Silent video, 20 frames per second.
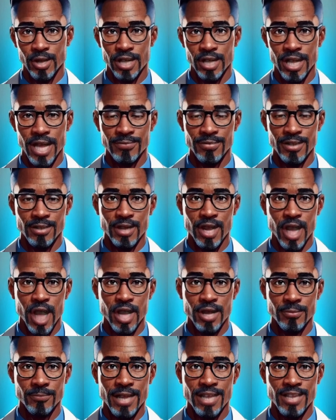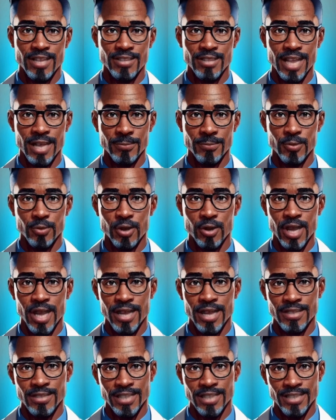Slide number 11,
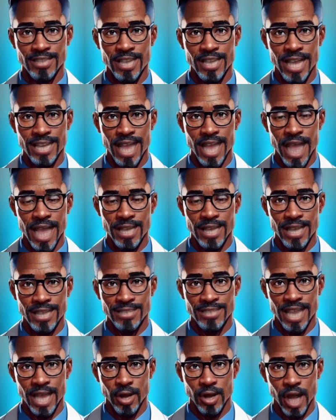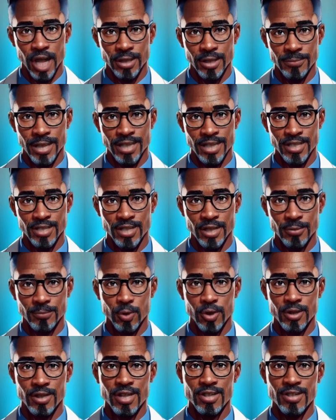Automation Table. This slide highlights how
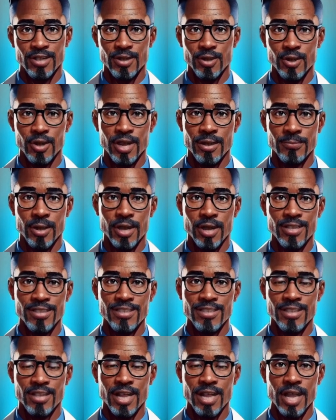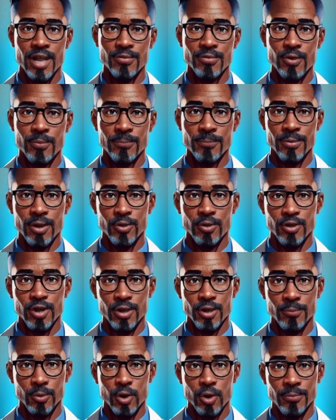automation supports our security policy.
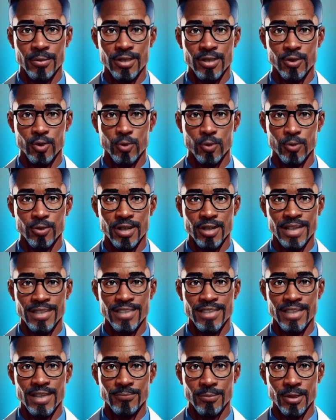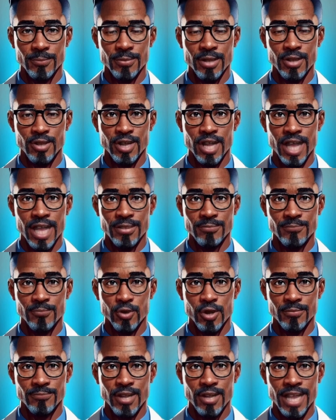From build to deployment, tools like
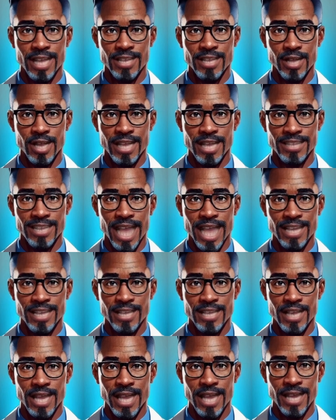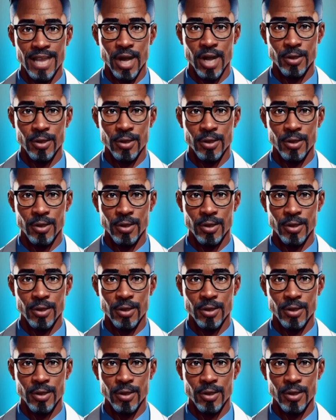CPP Check, Fortify, and Clang